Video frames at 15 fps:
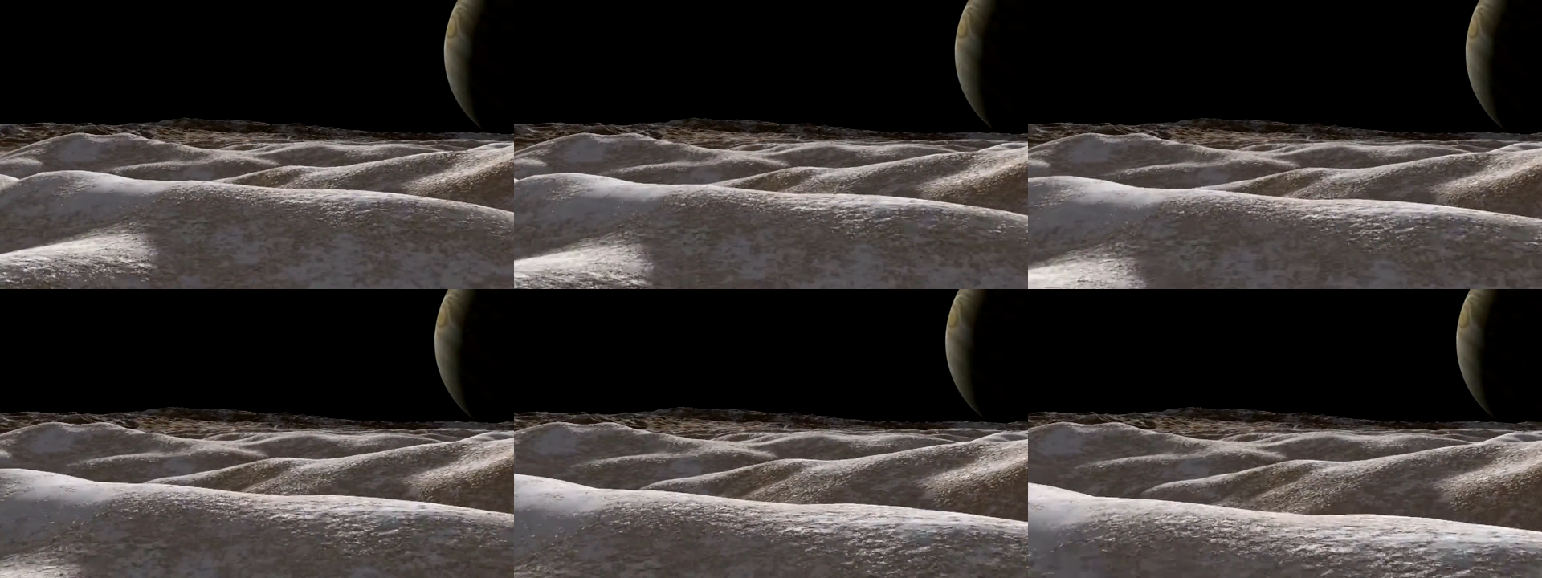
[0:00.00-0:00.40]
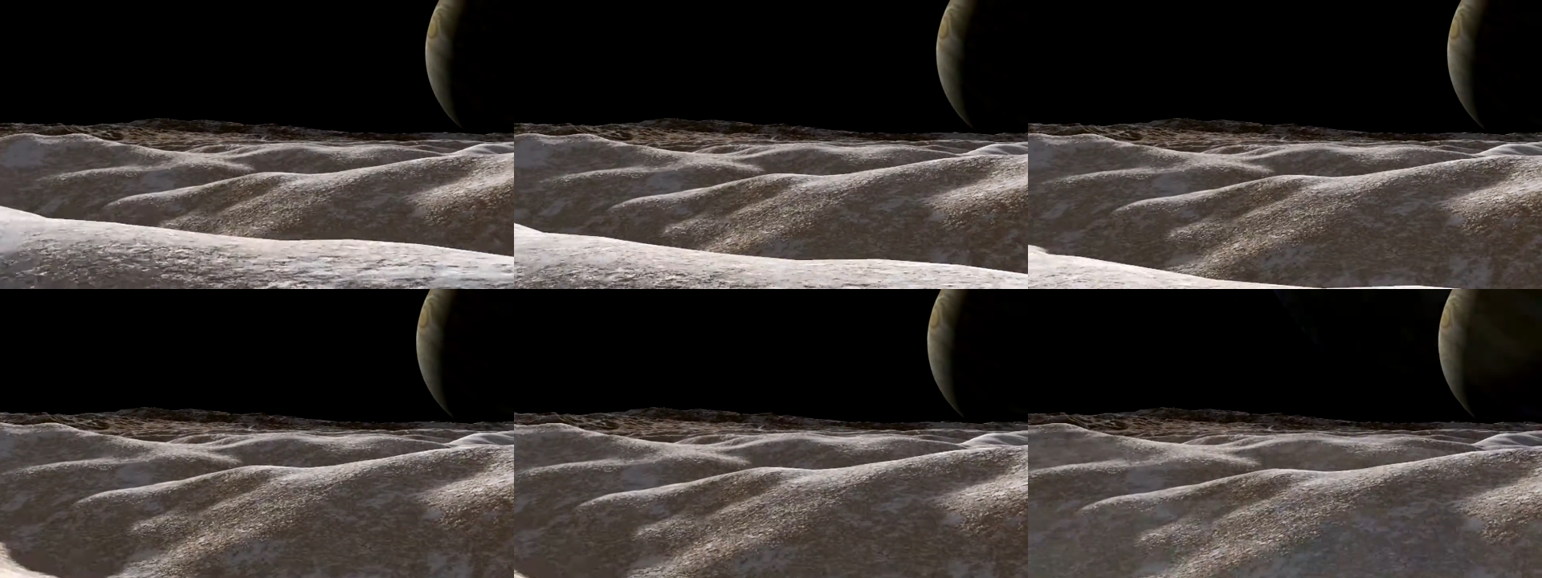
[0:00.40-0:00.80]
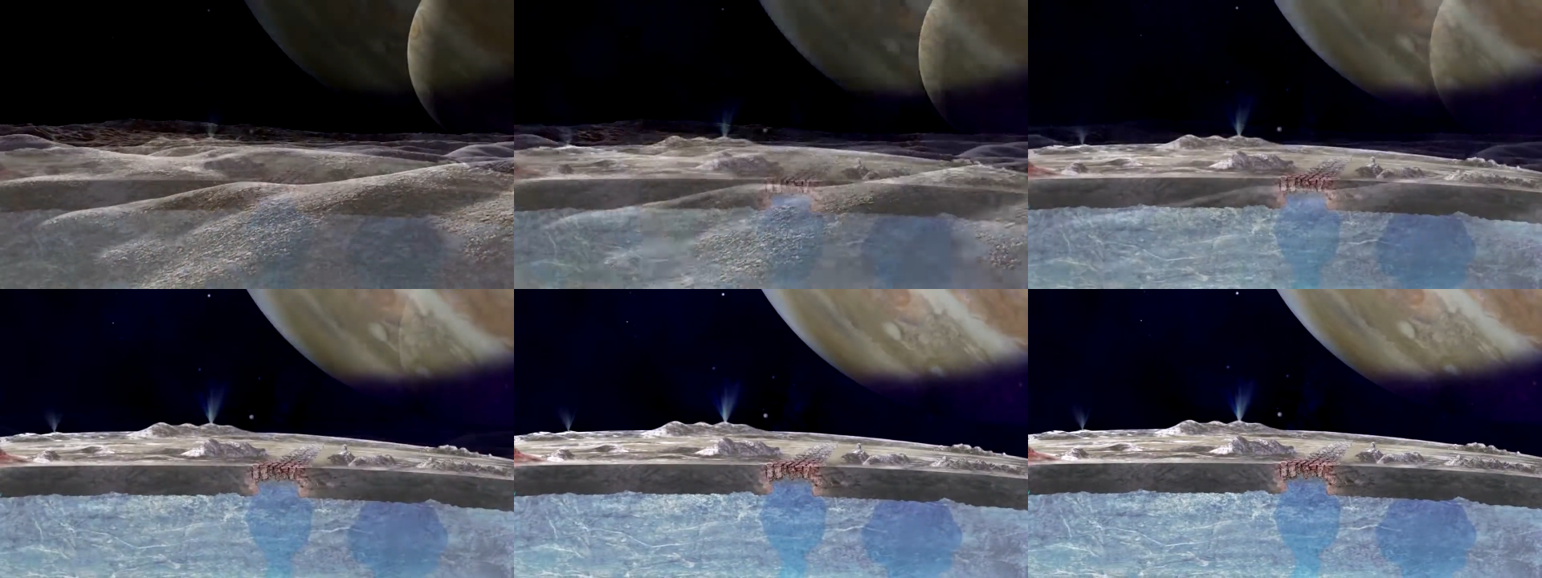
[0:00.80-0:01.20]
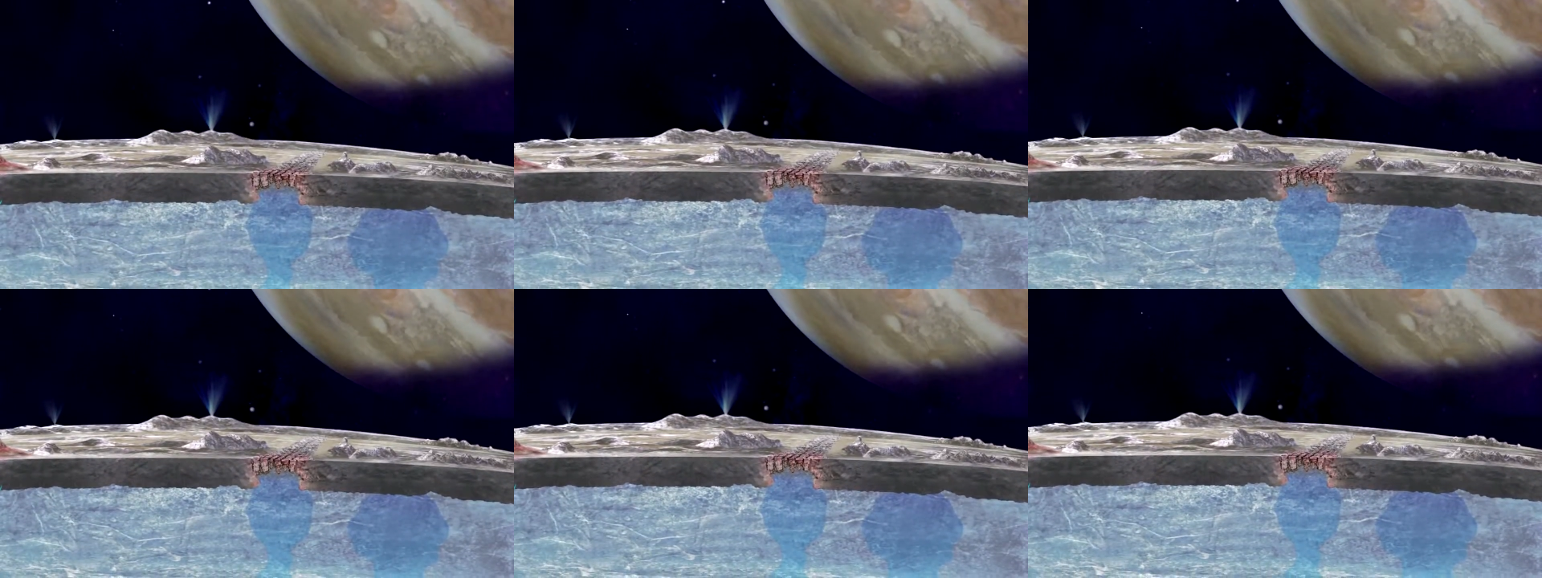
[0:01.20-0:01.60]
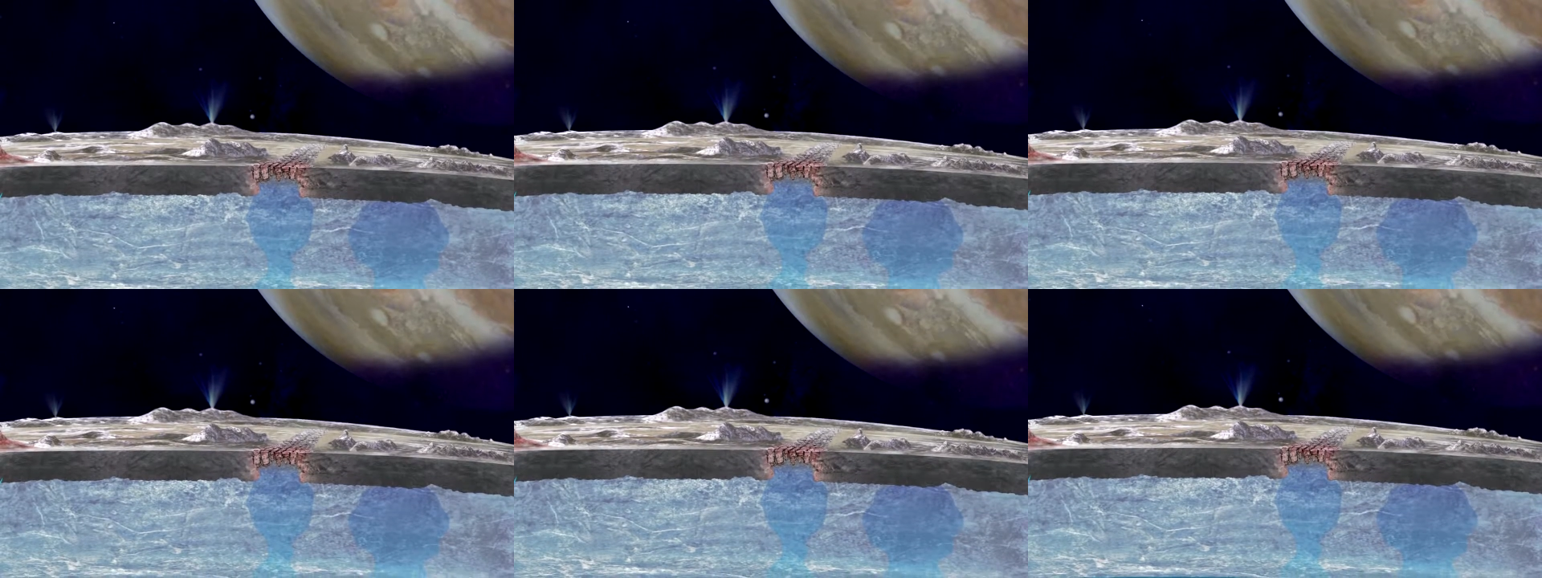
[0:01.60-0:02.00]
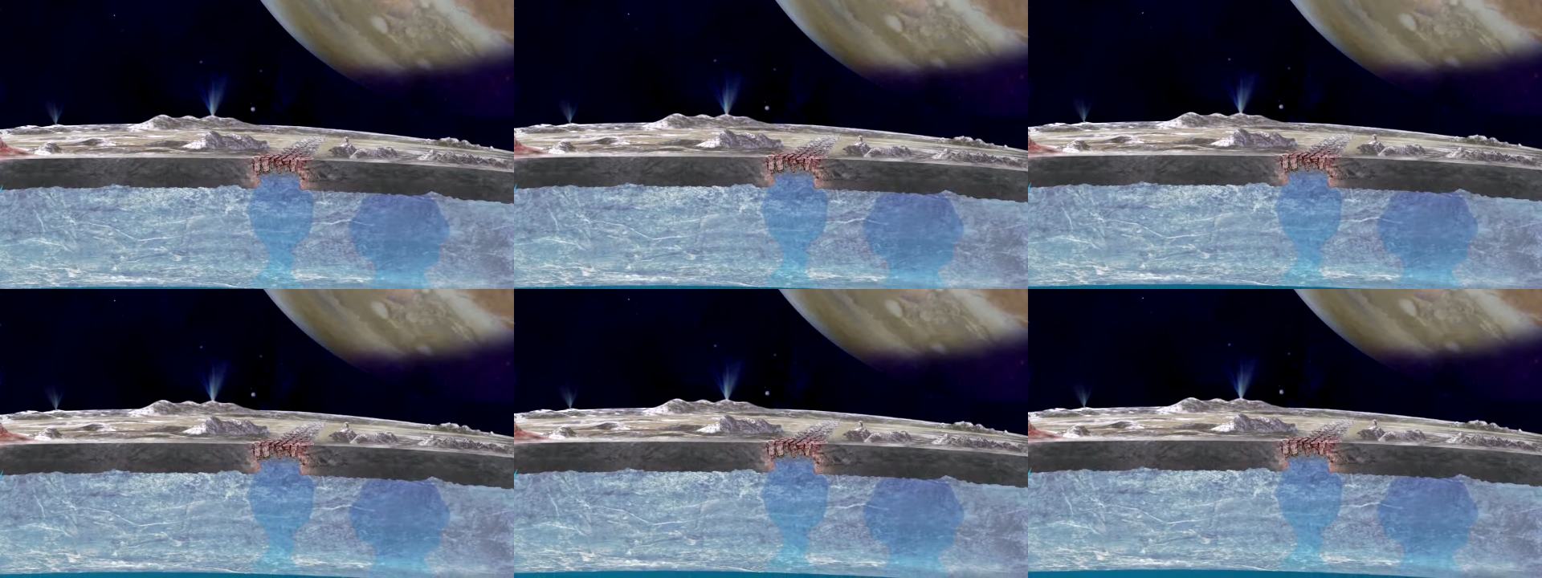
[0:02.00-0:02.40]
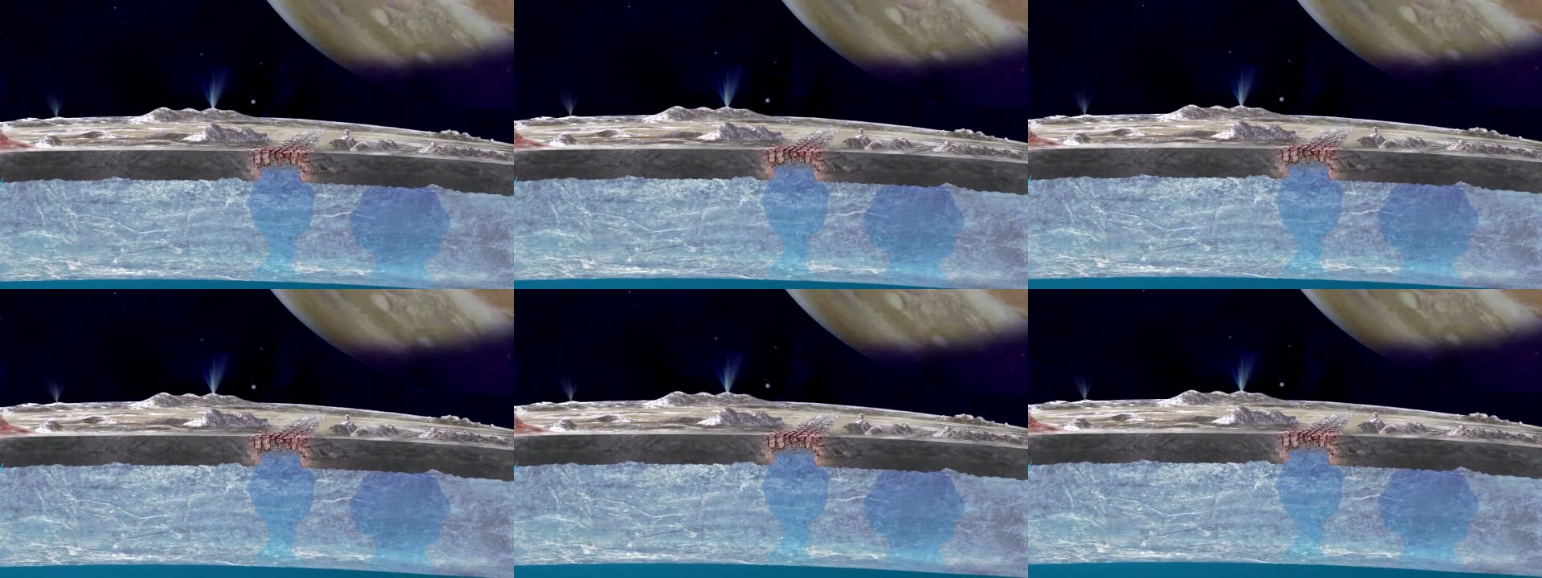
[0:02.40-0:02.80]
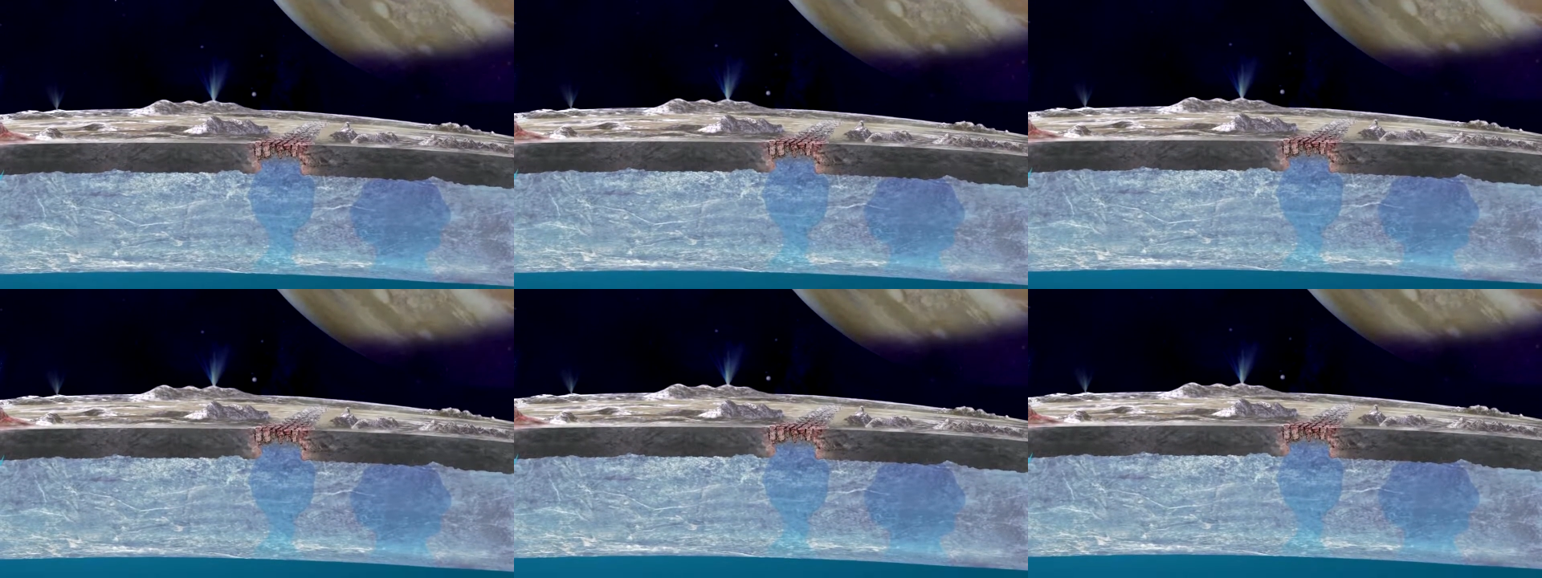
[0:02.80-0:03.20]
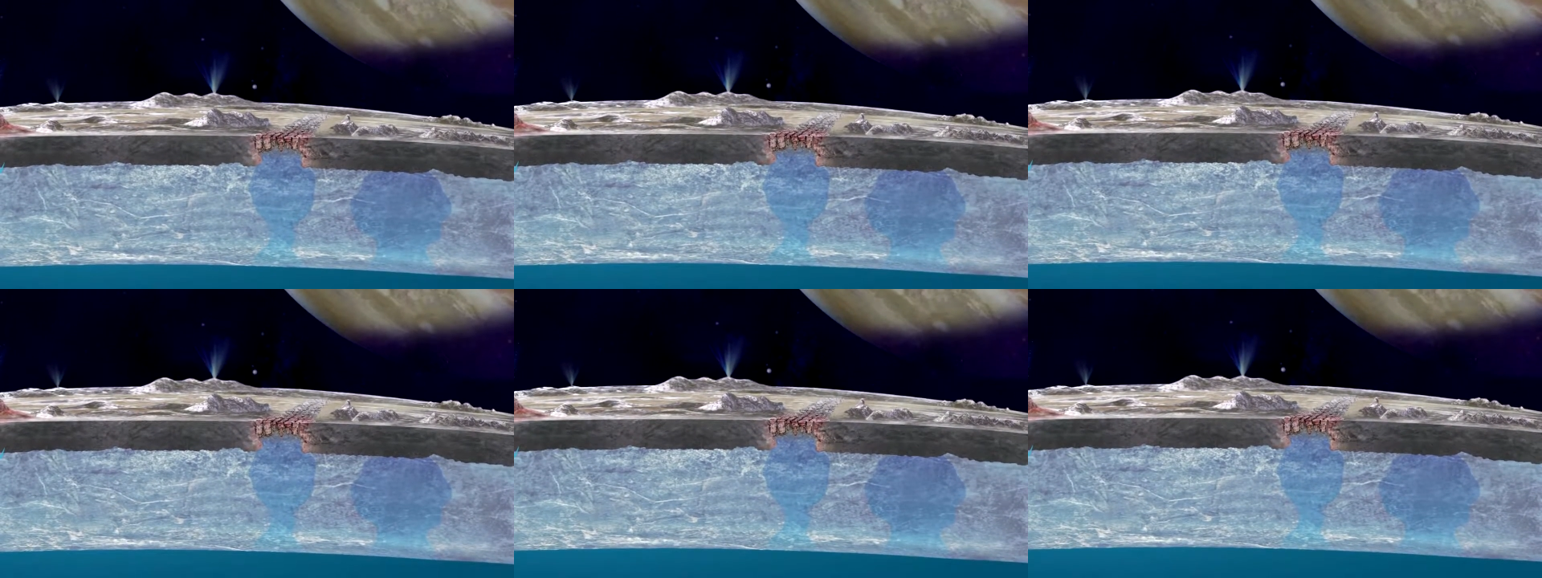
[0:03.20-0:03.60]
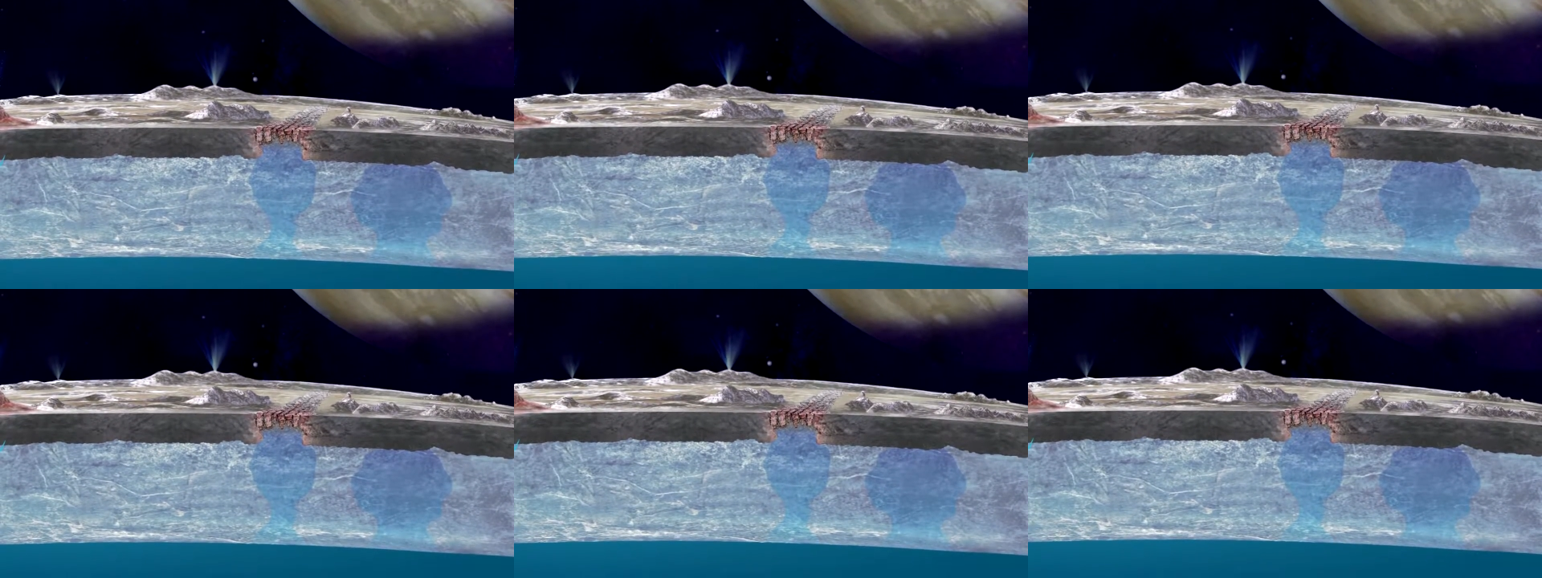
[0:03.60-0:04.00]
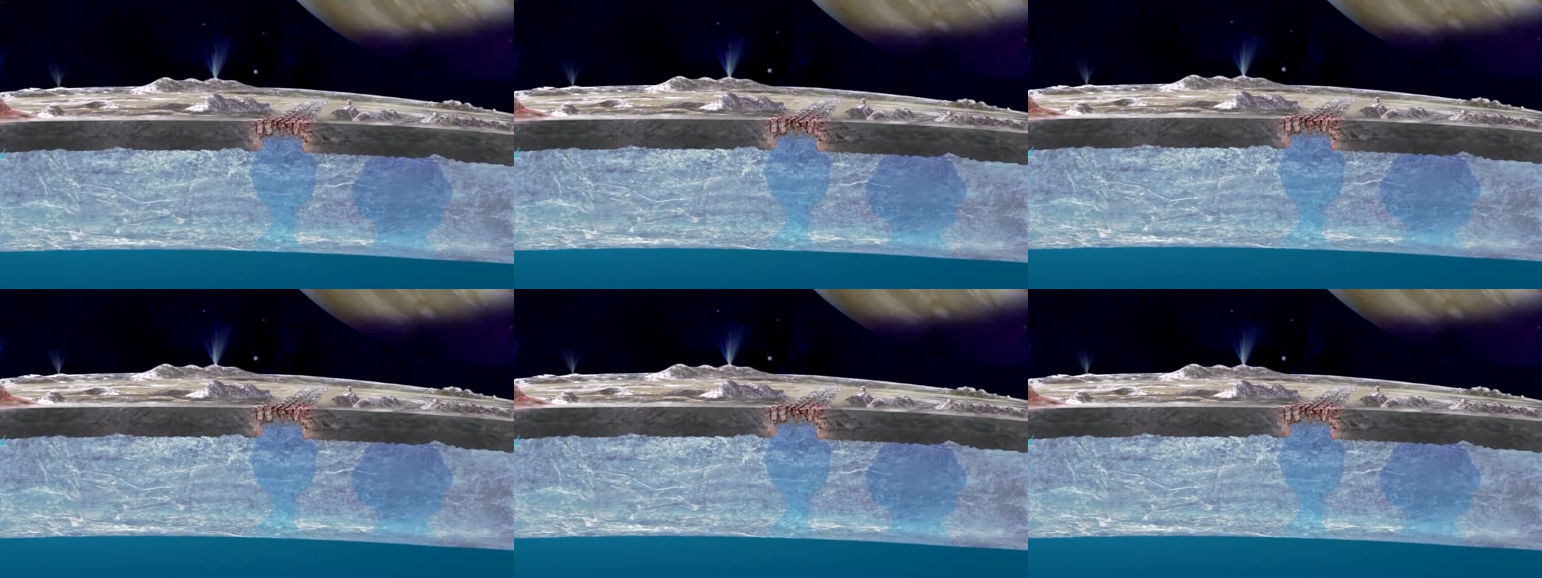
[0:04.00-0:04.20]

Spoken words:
(no speaker visible)